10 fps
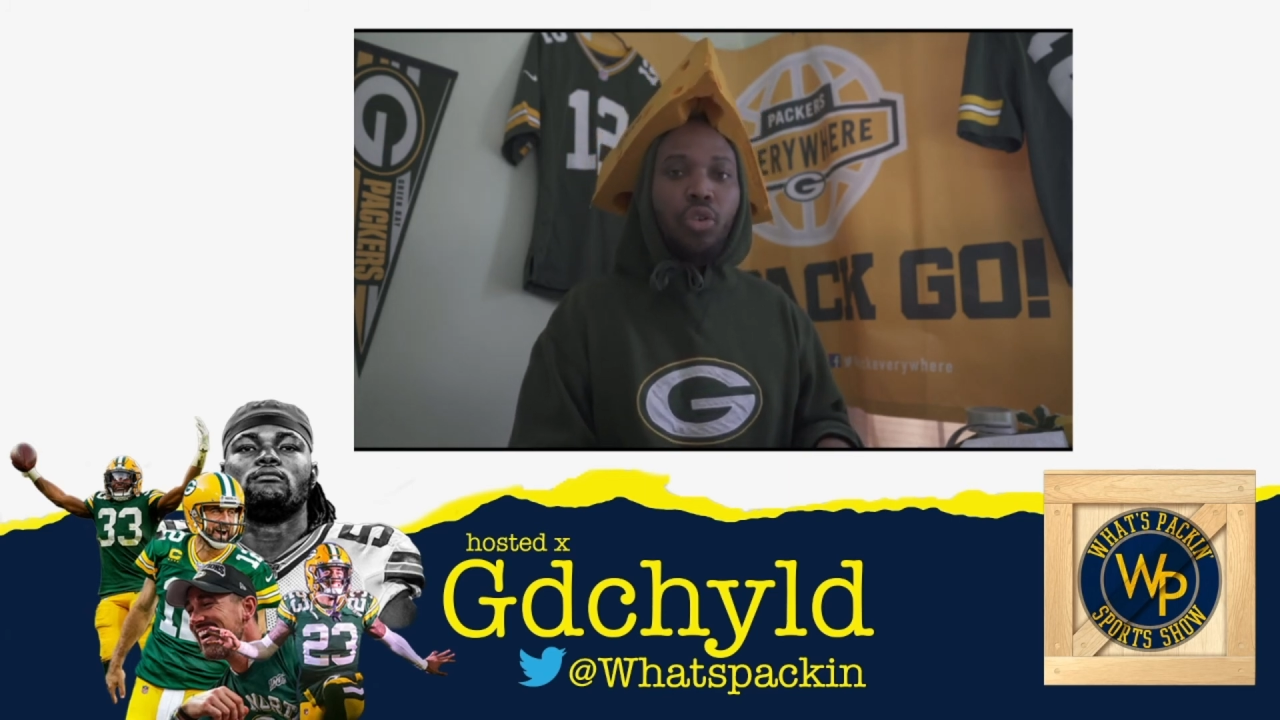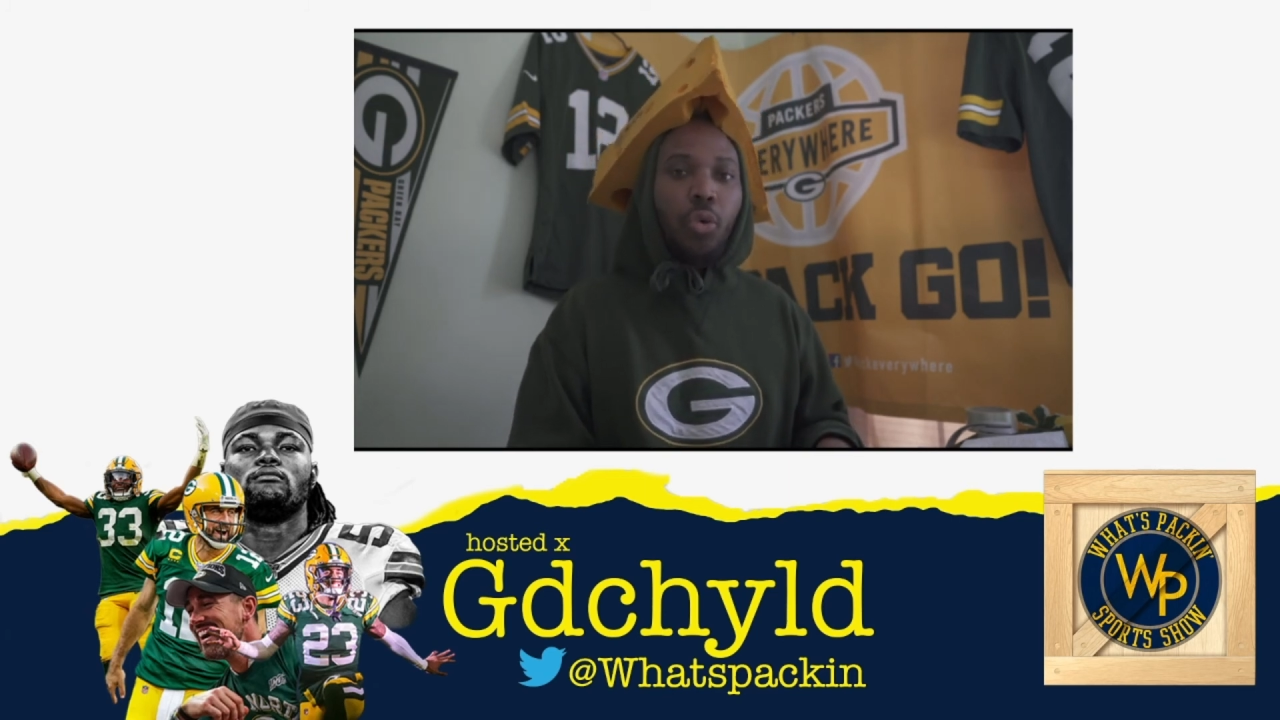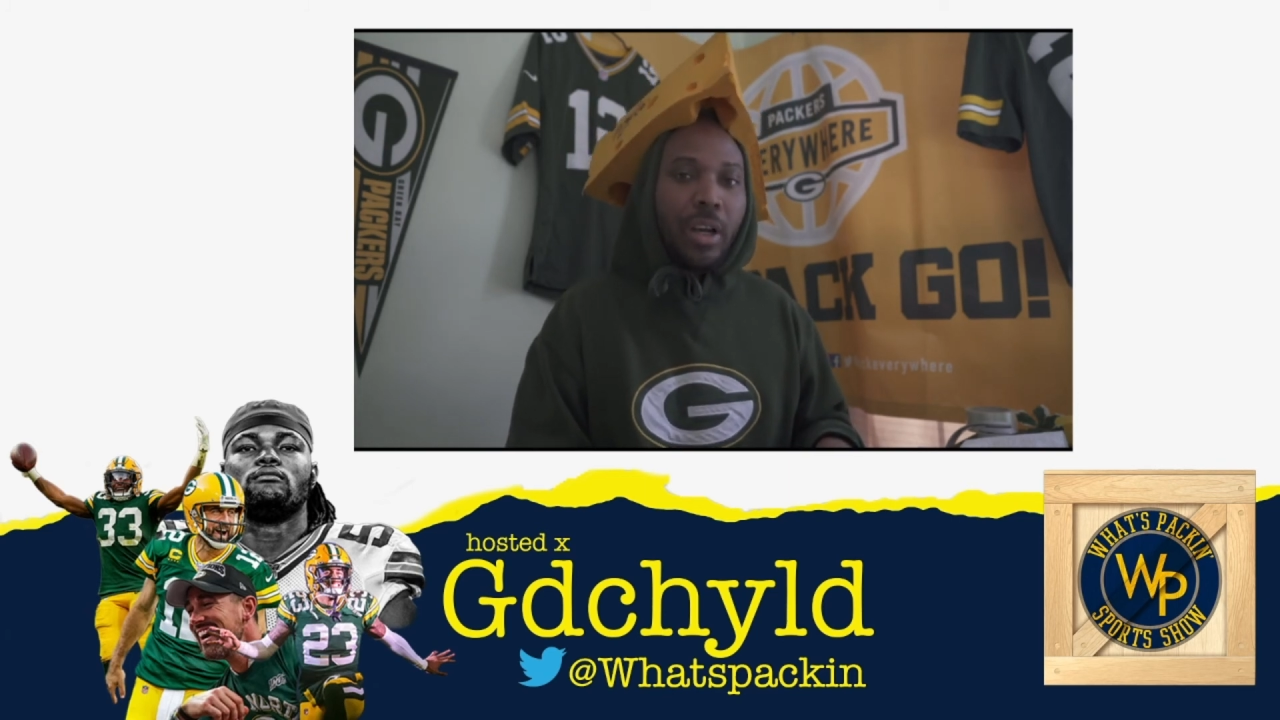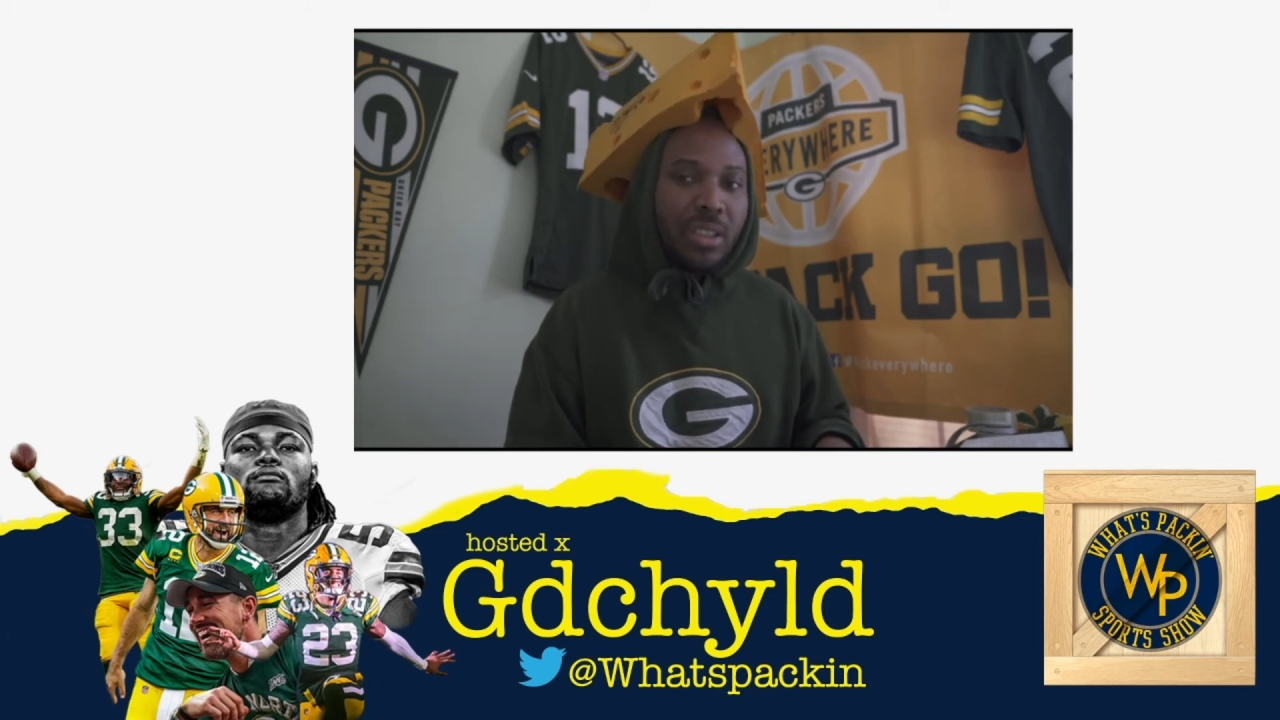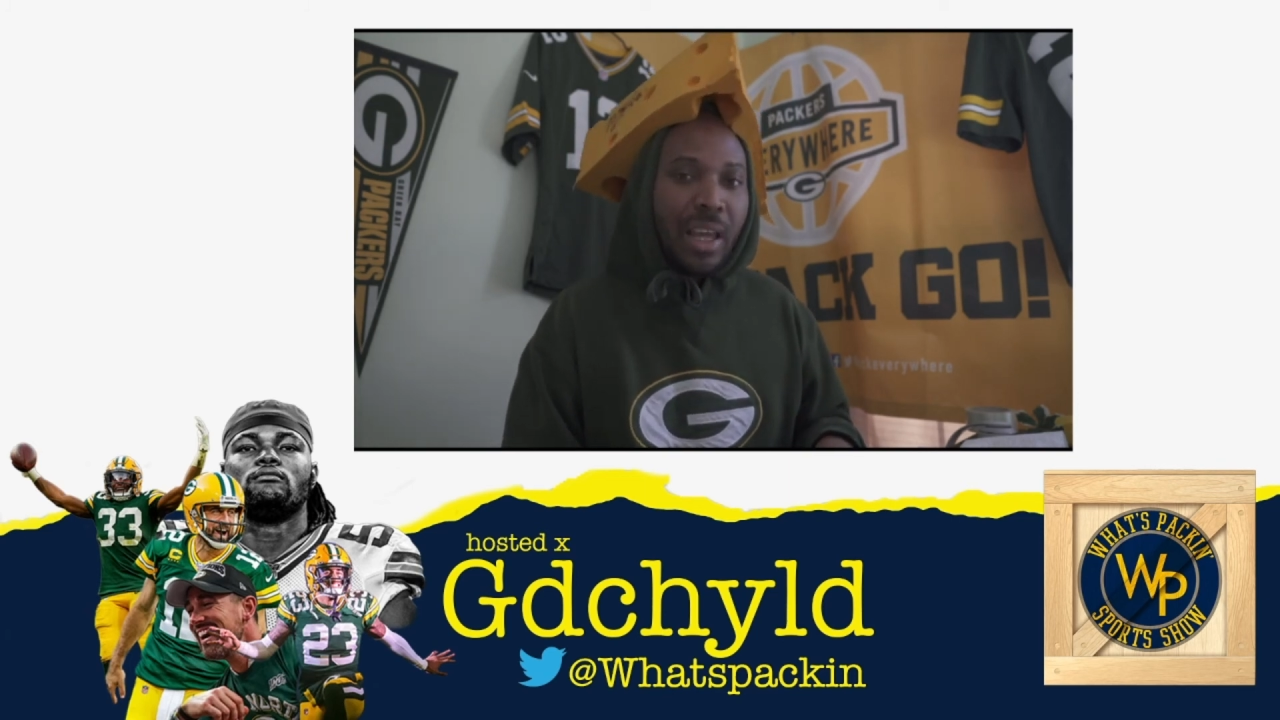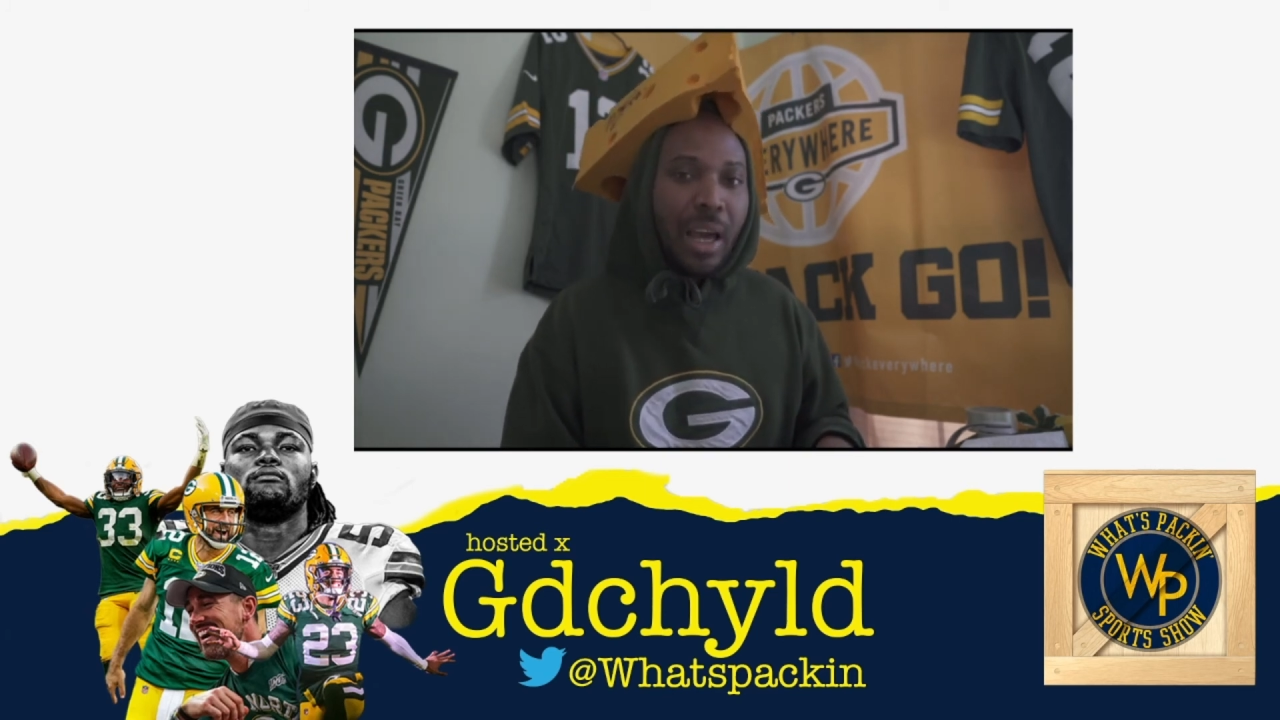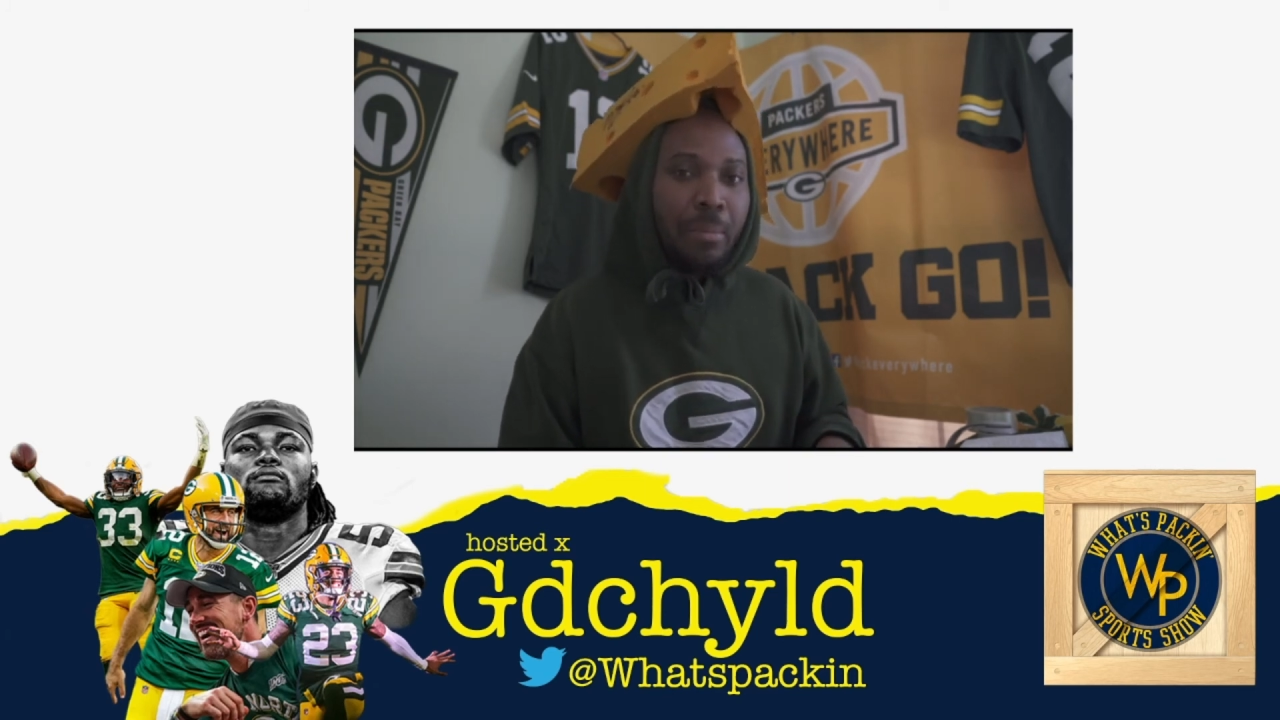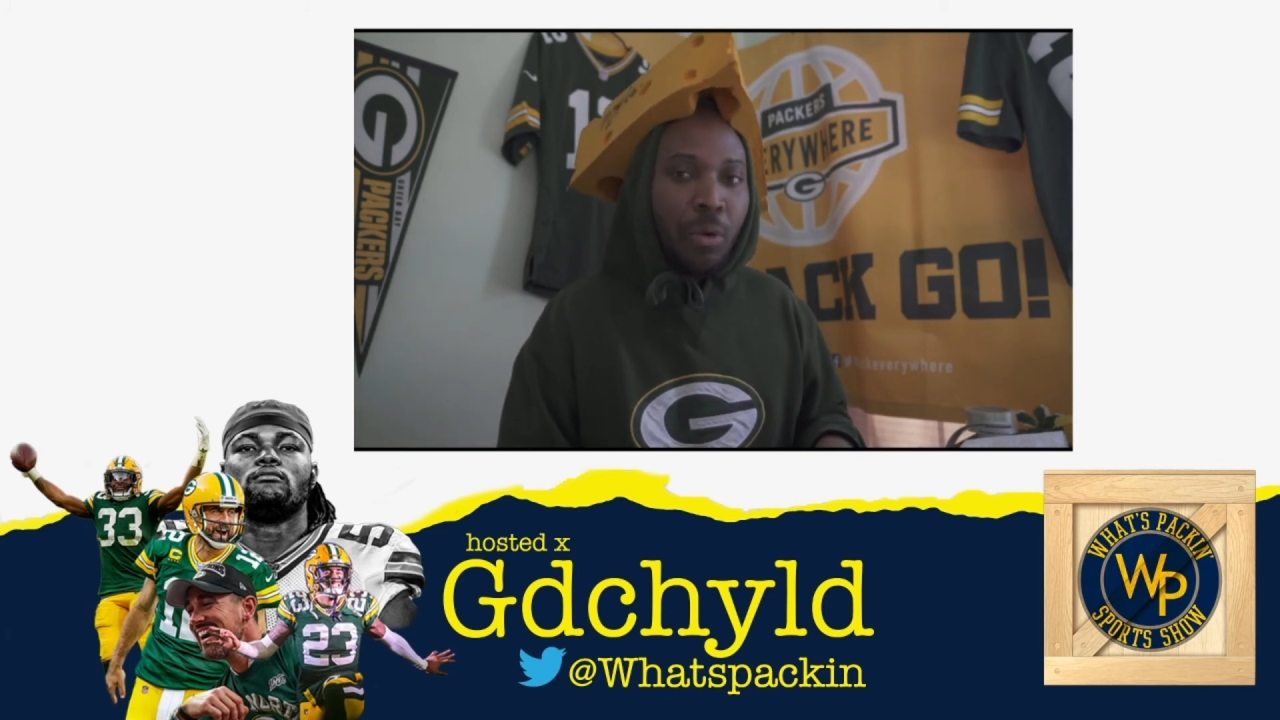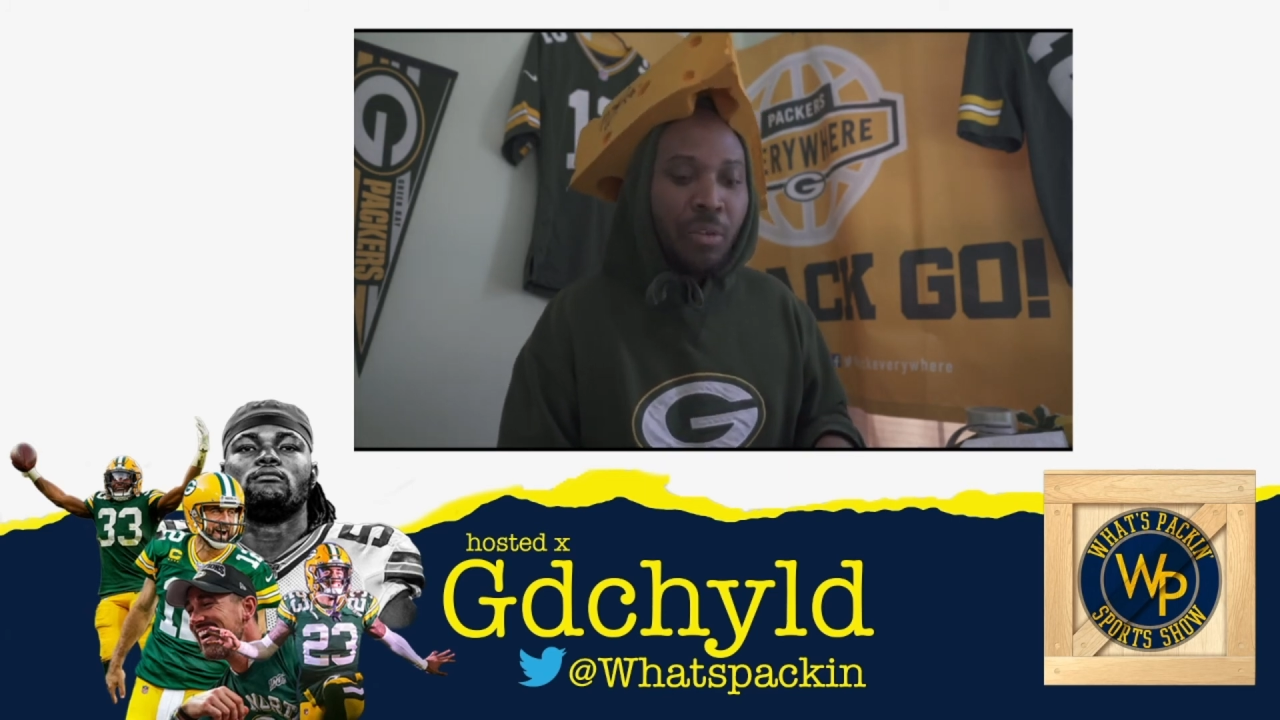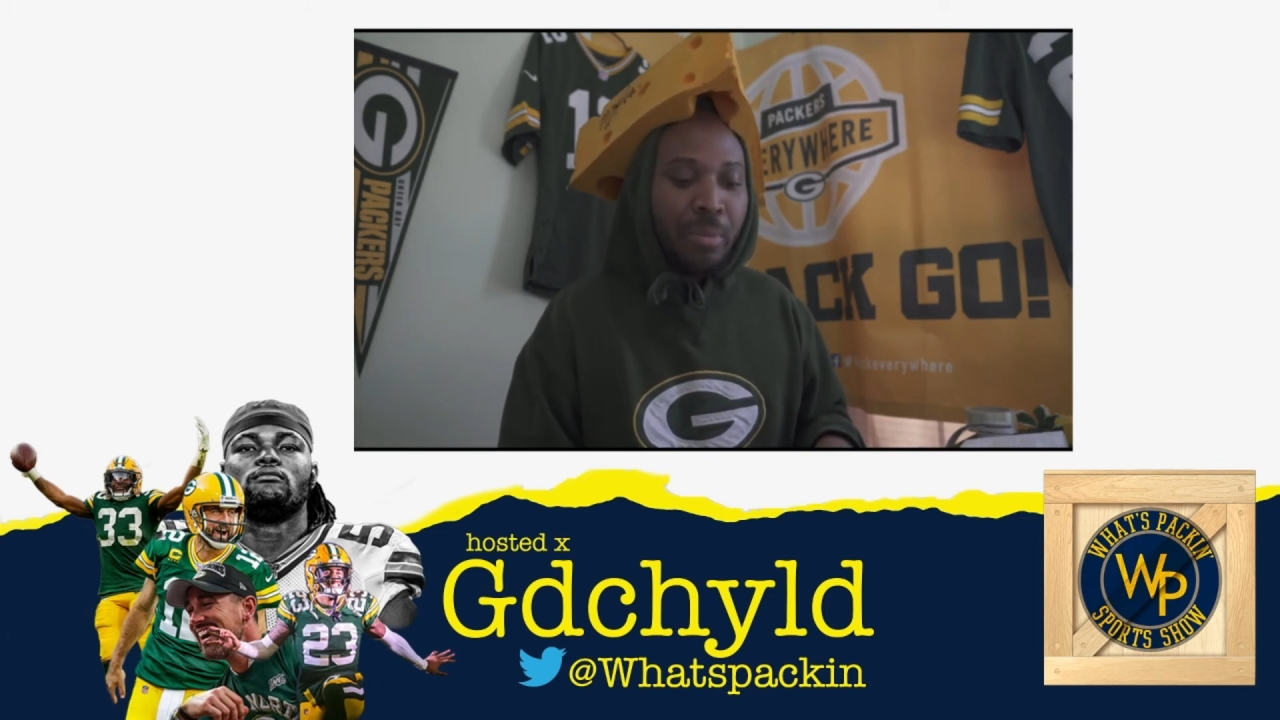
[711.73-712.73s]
question that motive,